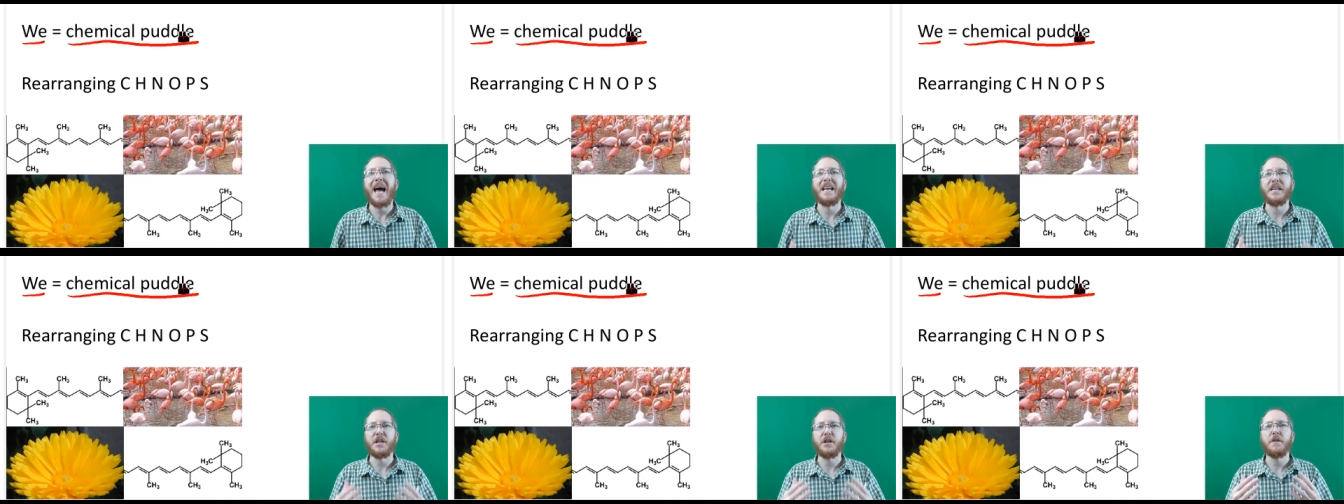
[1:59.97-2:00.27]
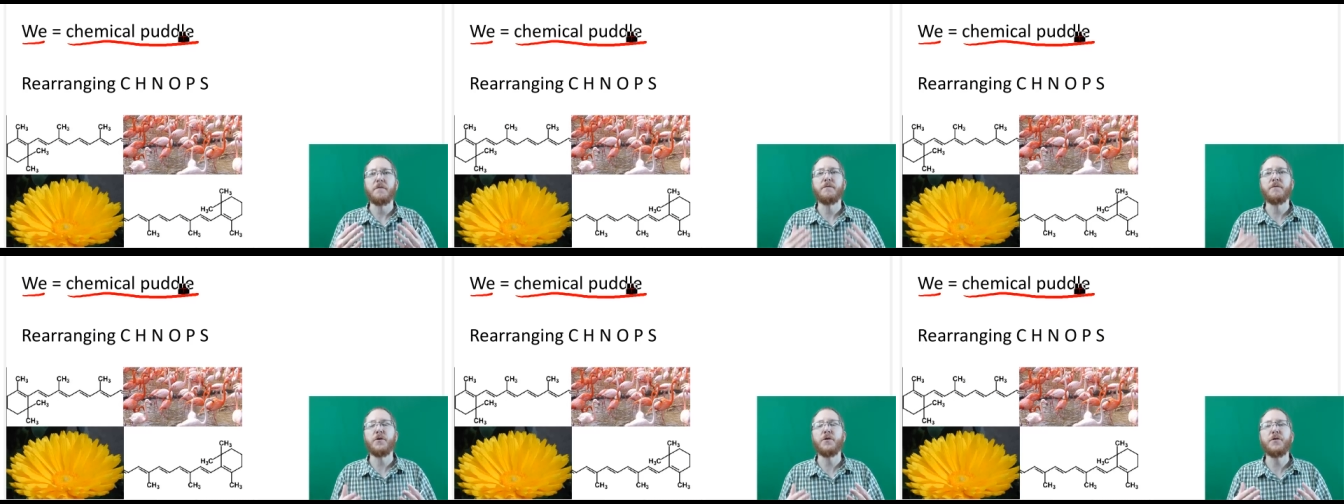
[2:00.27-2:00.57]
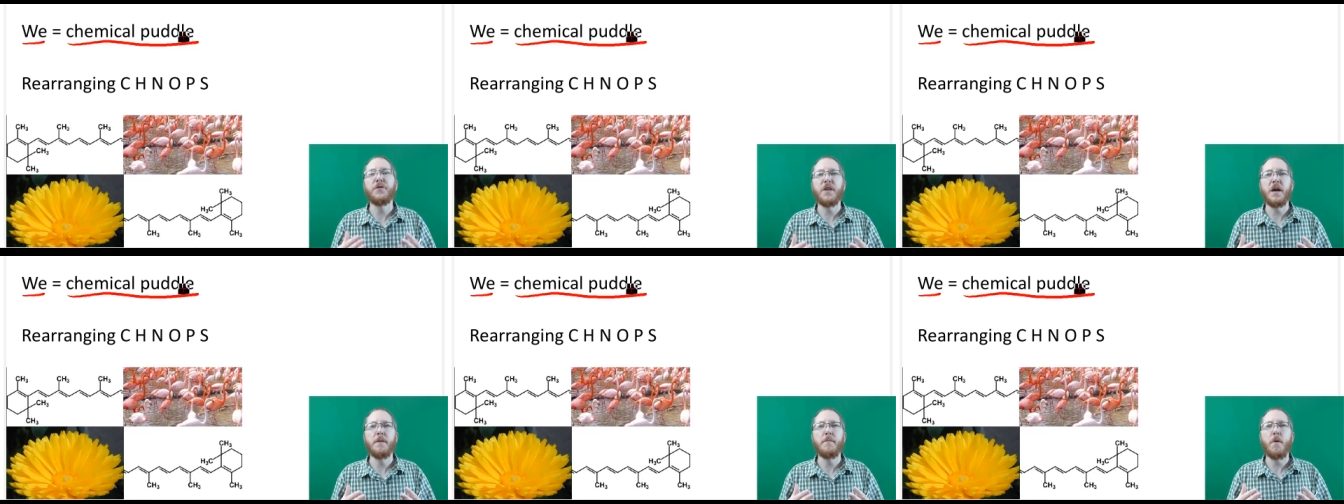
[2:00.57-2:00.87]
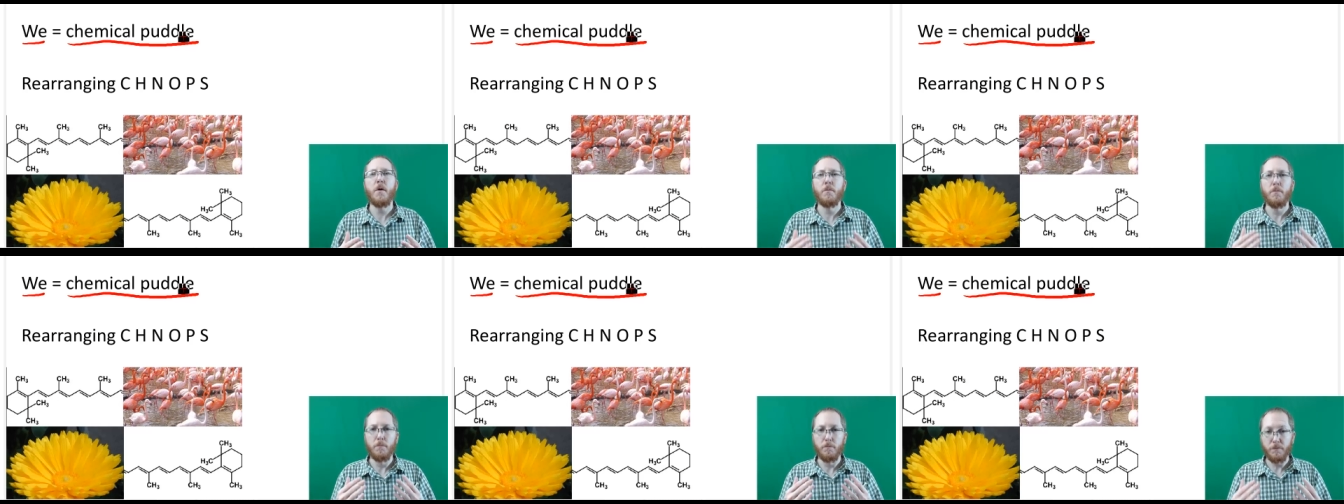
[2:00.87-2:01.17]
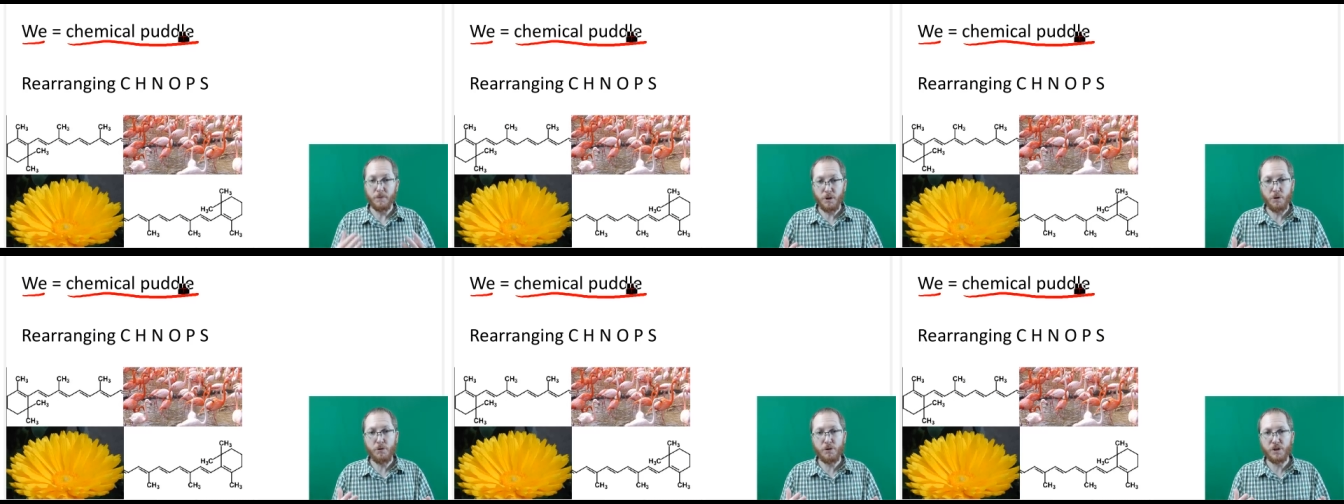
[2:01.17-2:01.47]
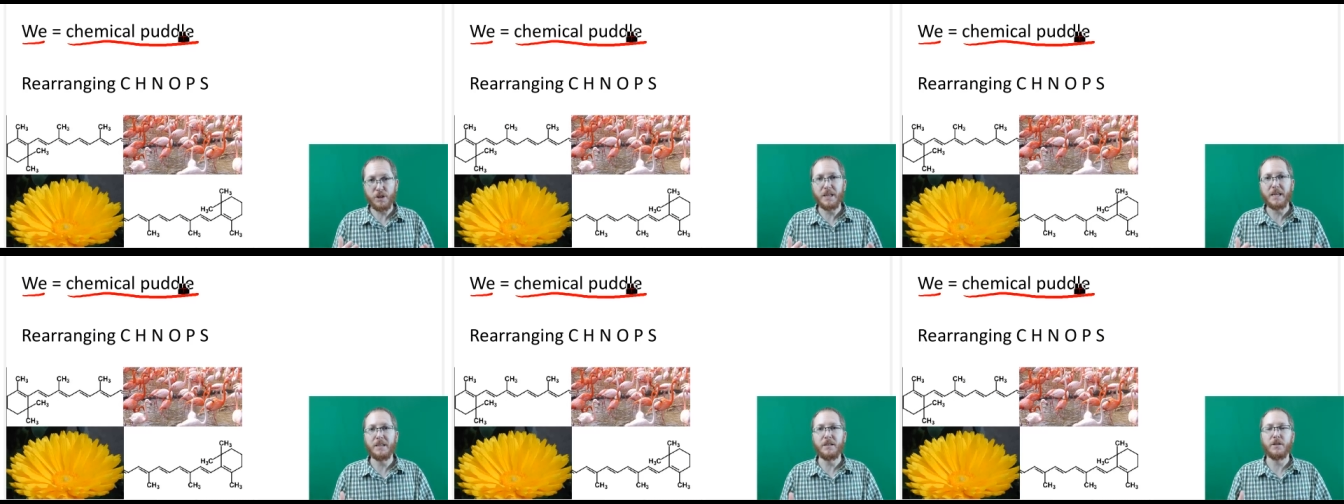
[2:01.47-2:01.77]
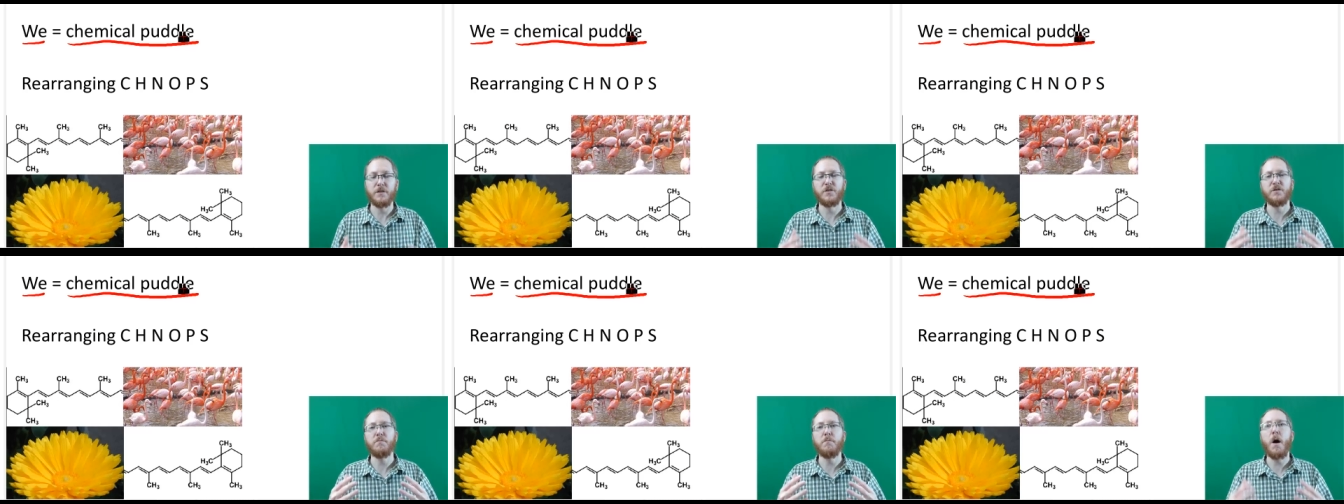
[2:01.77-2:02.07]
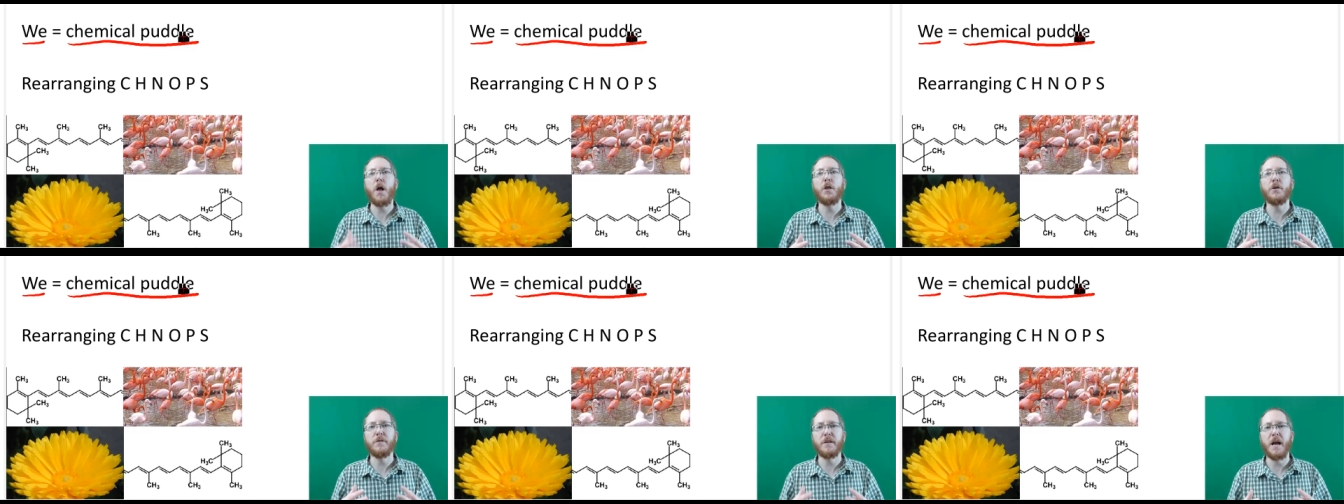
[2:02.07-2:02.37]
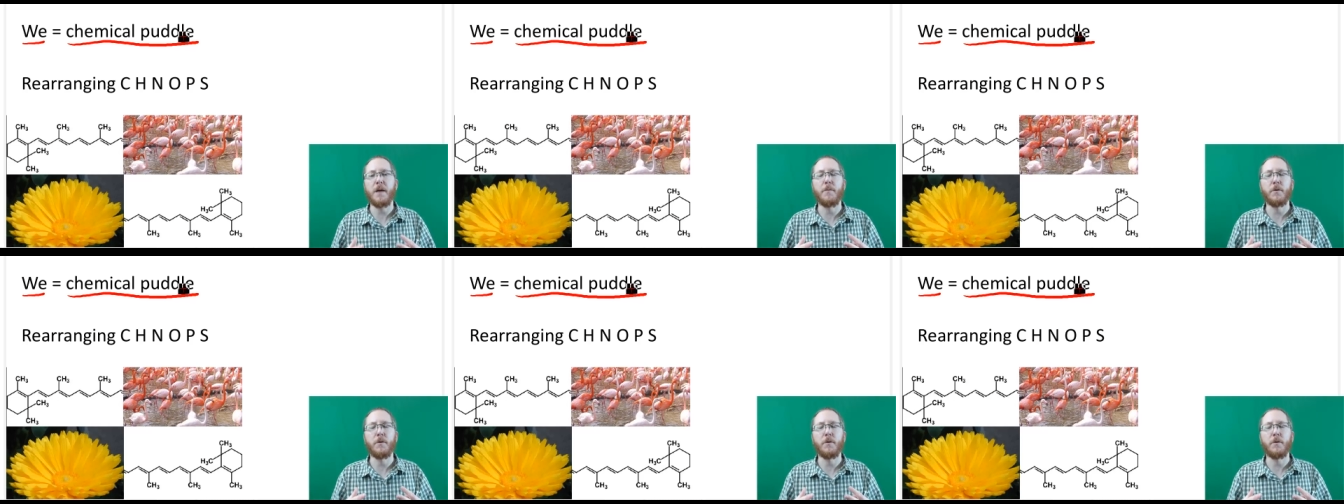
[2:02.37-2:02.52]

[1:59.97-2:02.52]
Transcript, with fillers: and convert them usually into smaller